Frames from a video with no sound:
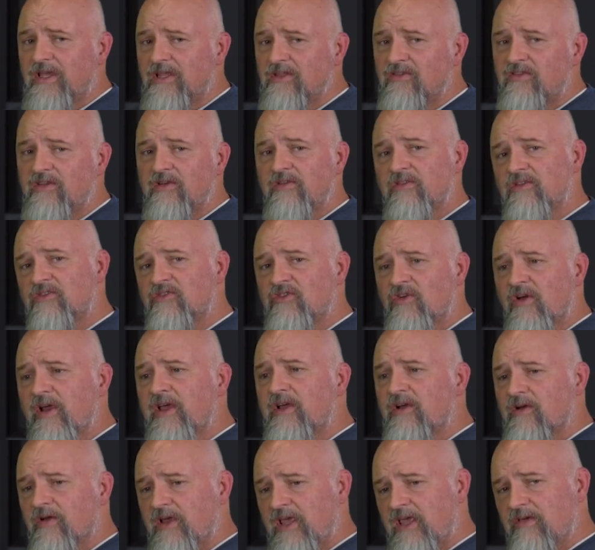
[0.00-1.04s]
consider the
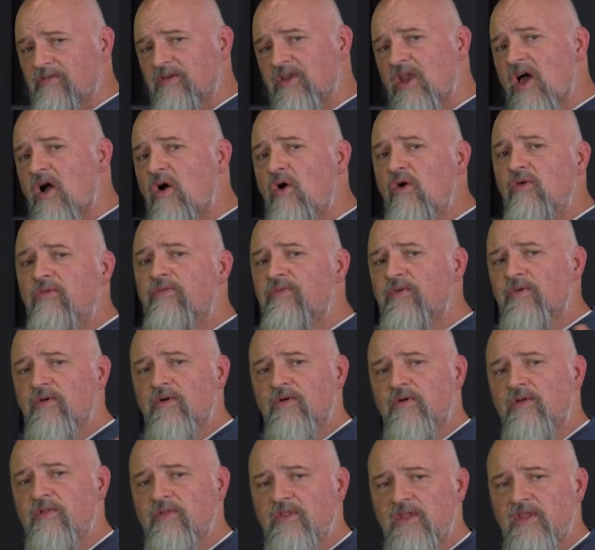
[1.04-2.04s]
Trekker even over